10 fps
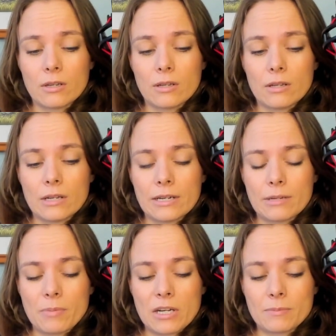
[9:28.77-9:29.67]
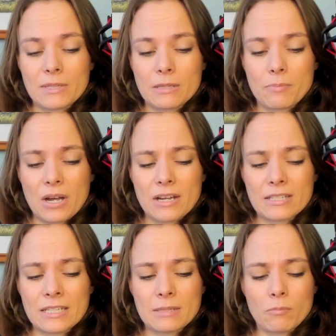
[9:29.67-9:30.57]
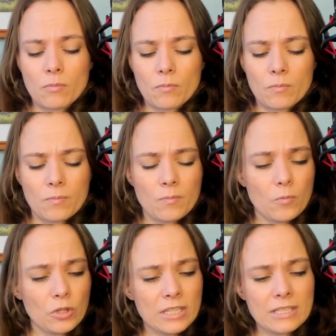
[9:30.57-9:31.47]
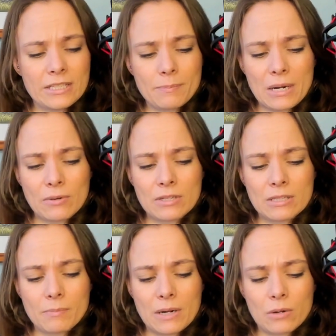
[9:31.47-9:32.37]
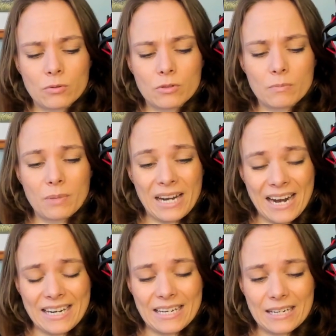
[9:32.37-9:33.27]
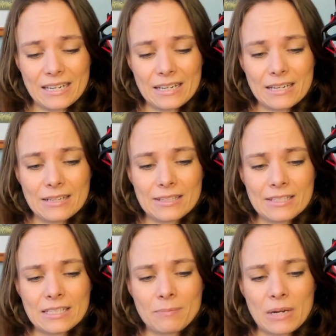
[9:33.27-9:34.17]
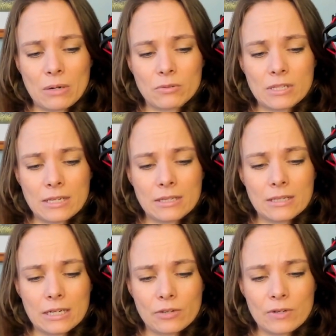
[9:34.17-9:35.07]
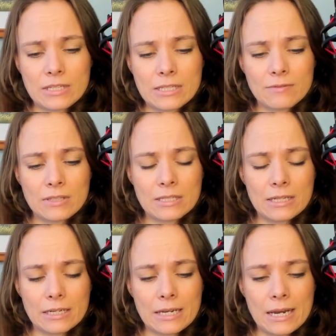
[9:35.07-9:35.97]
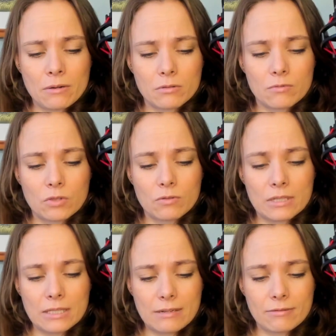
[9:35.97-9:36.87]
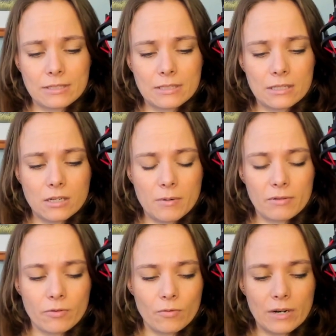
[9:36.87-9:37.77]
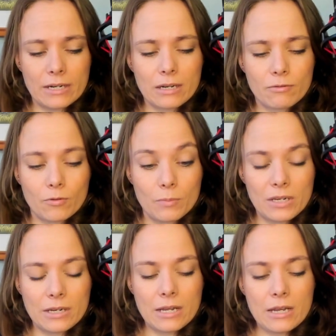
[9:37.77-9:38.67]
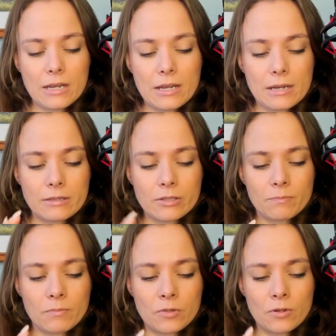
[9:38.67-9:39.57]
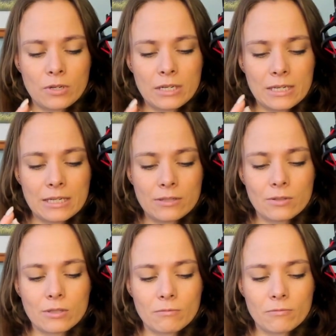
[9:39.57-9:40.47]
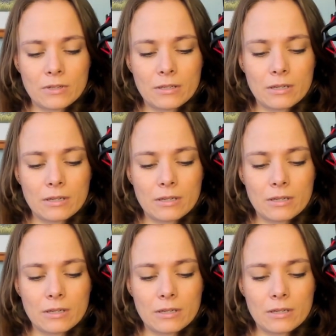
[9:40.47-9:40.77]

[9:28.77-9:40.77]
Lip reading: letting the past be in the past. It's what this is about. It's about planning. This is about taking that creativity, that chaos, which you can definitely sense coming through right now from me, and turning it into something